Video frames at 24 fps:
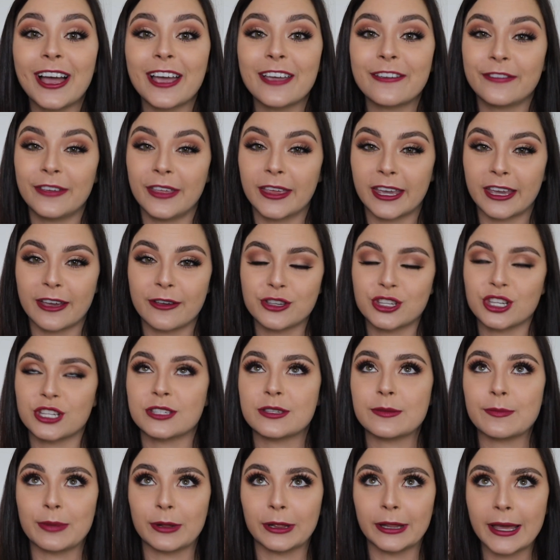I feel like it
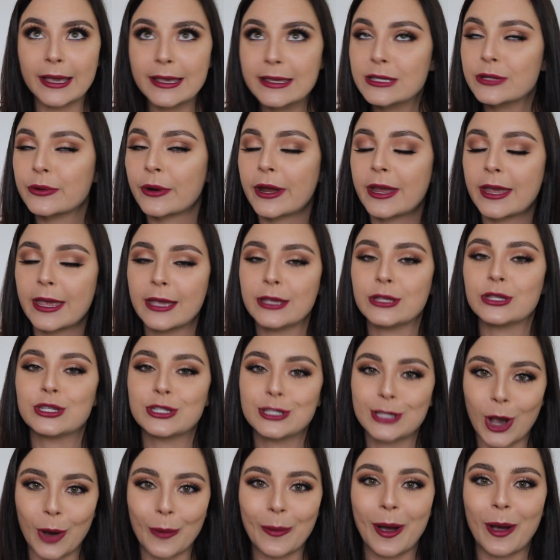just blends right in
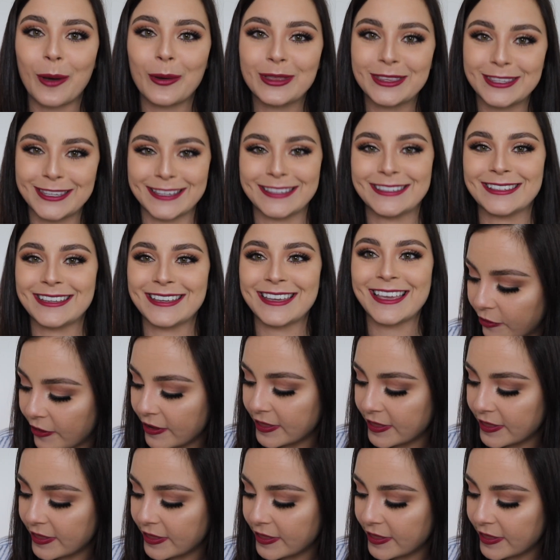so well with Disney.